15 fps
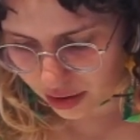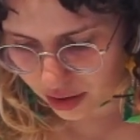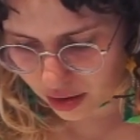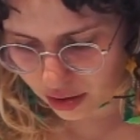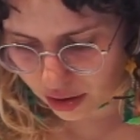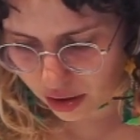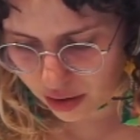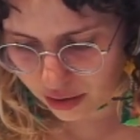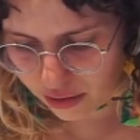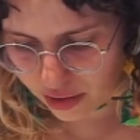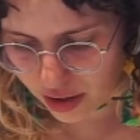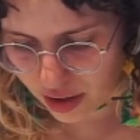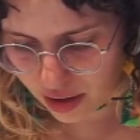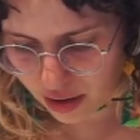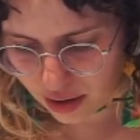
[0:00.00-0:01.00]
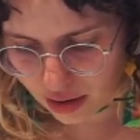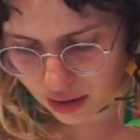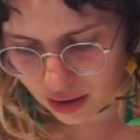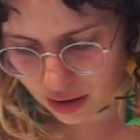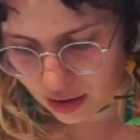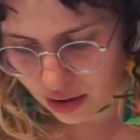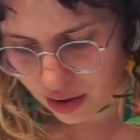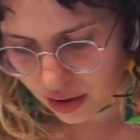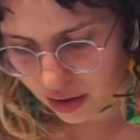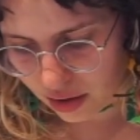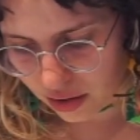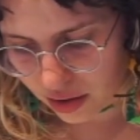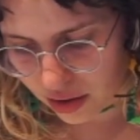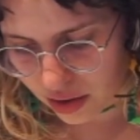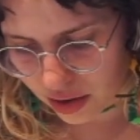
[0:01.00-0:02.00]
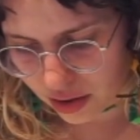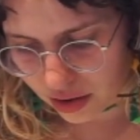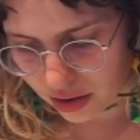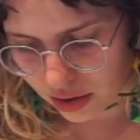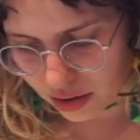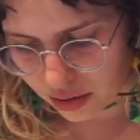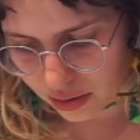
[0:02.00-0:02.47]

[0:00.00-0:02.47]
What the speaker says: in all of it. You can just do